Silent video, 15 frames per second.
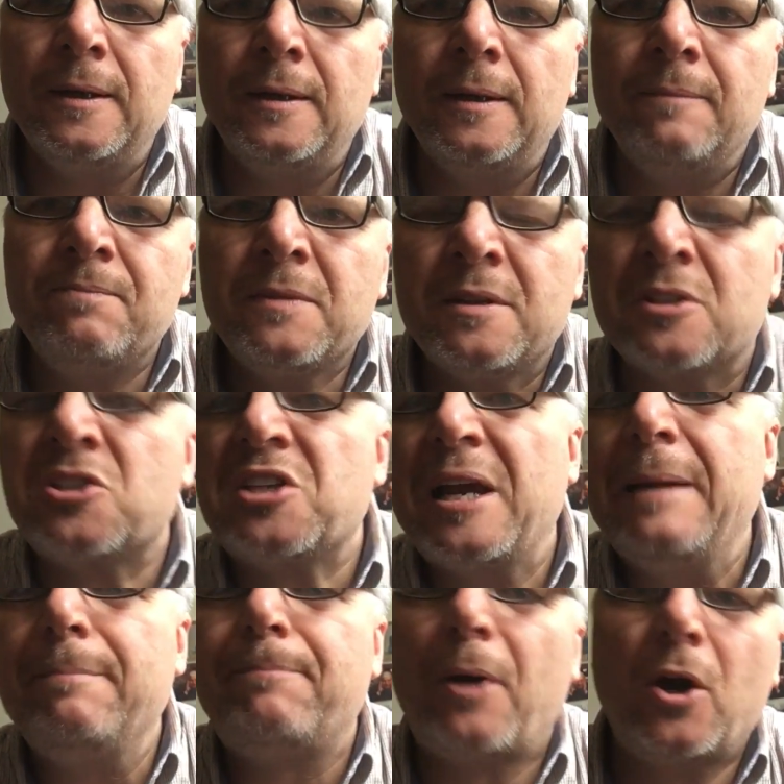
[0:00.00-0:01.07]
the
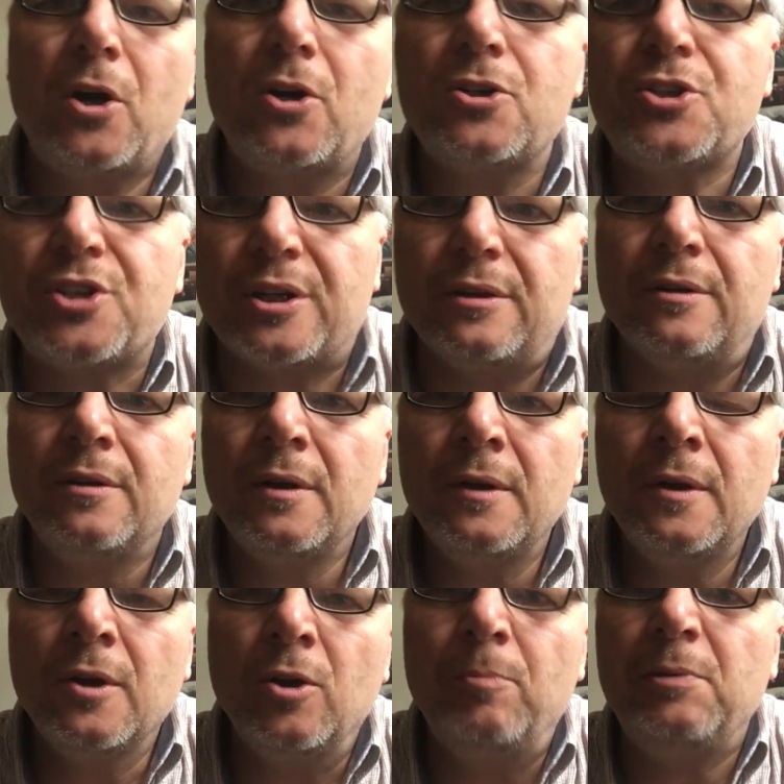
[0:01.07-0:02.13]
same person
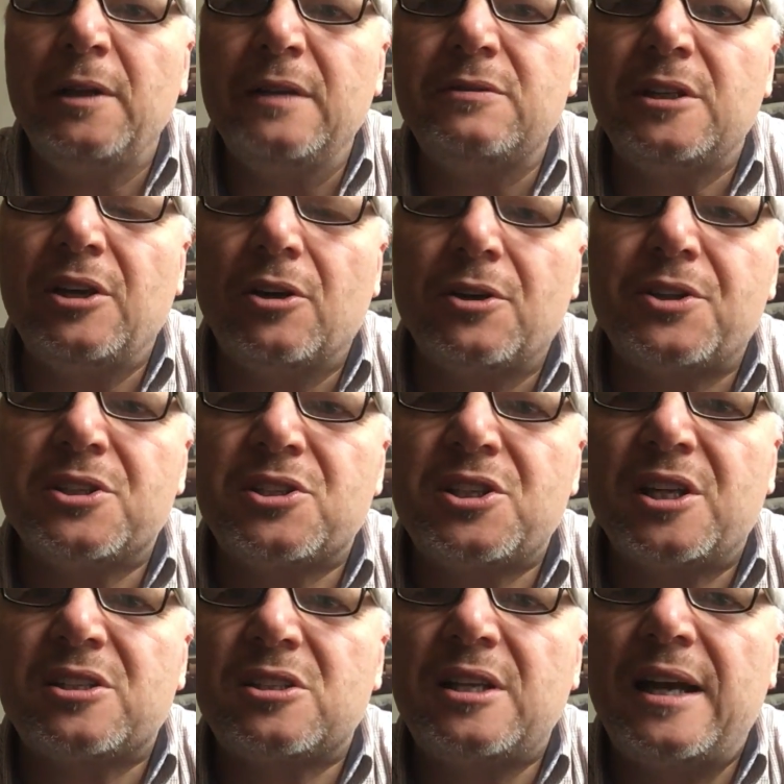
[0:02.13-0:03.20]
who believes the earth is
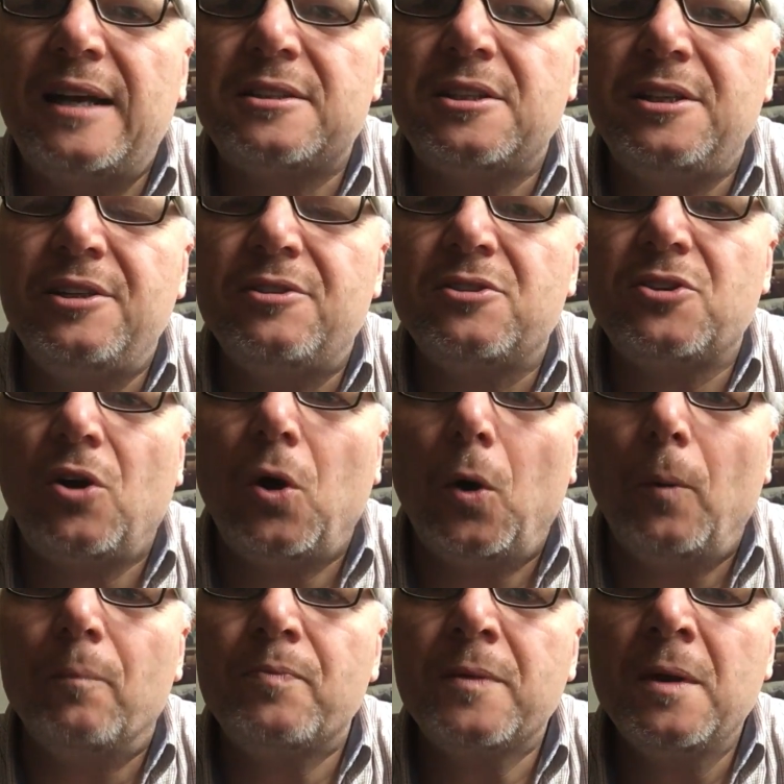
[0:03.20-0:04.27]
6,000 years
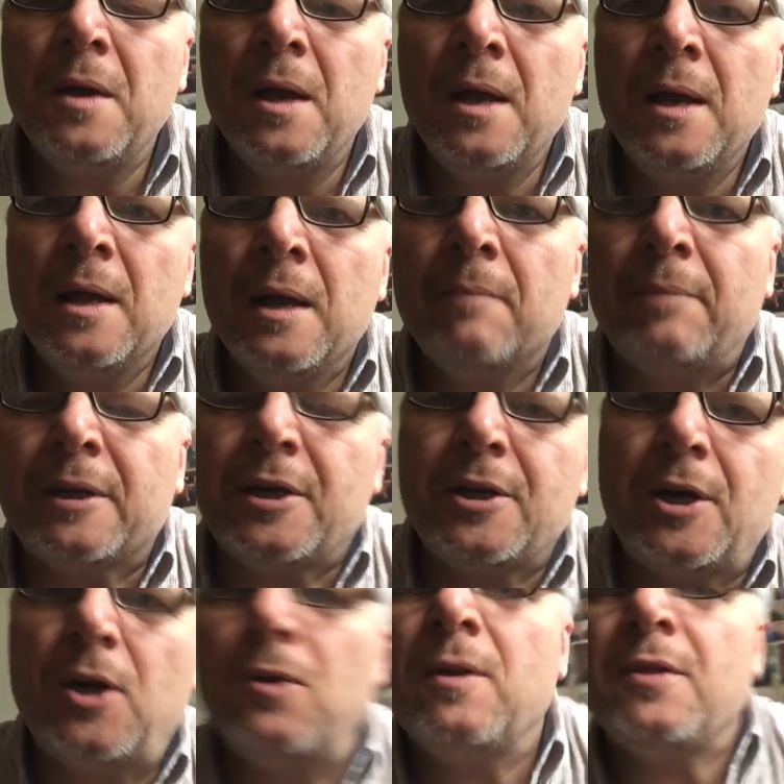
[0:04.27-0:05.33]
old. But you
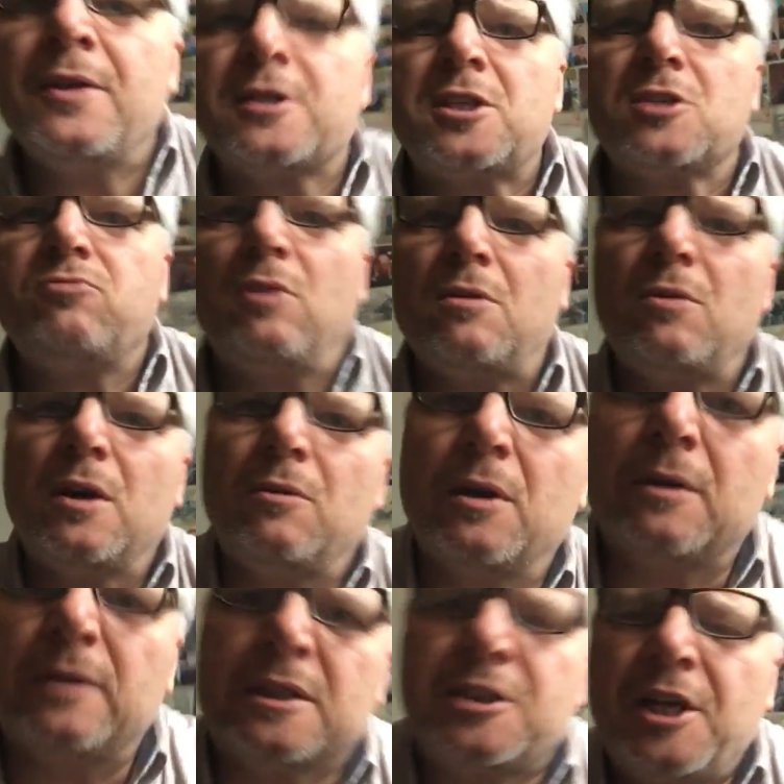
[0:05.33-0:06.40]
know, this is what, what,
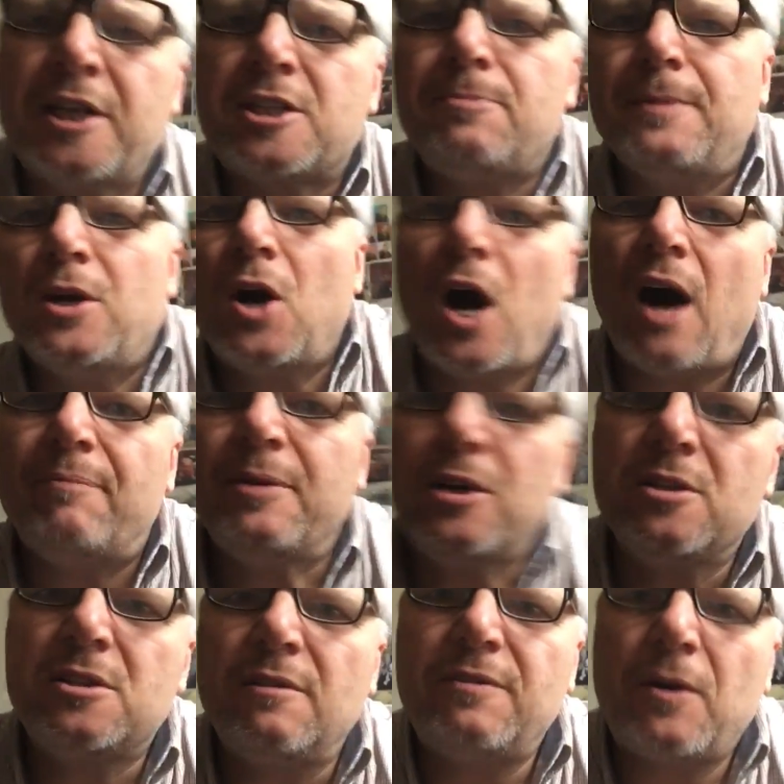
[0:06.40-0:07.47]
what ticks me off
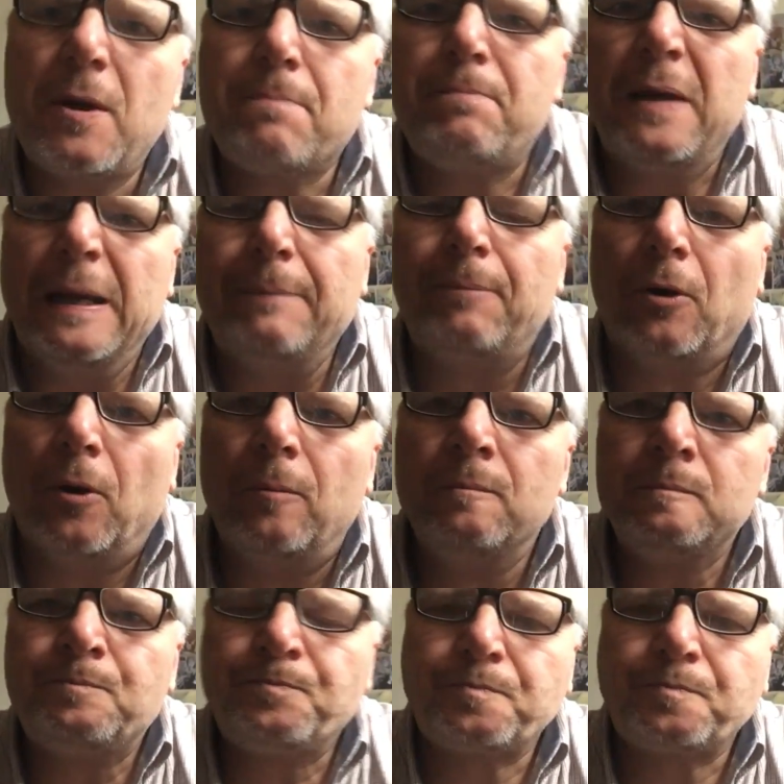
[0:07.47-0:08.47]
because the very people